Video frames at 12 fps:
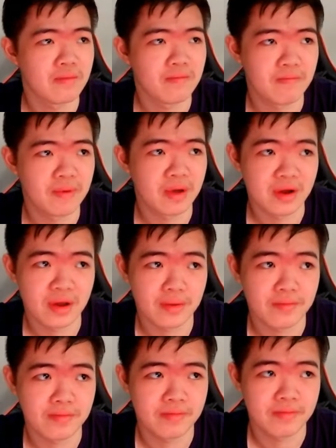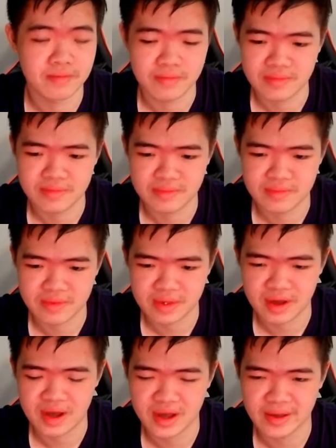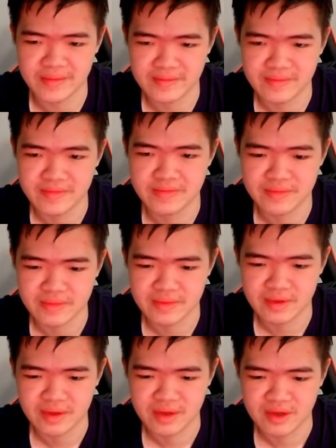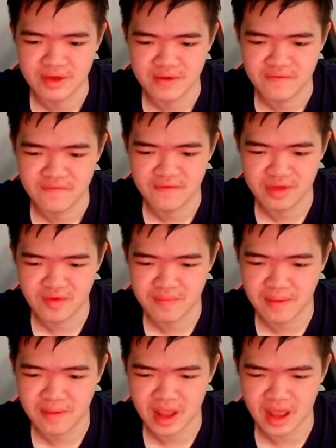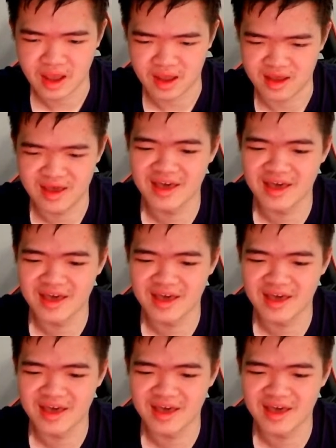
But um yeah. Well the Republic A hey.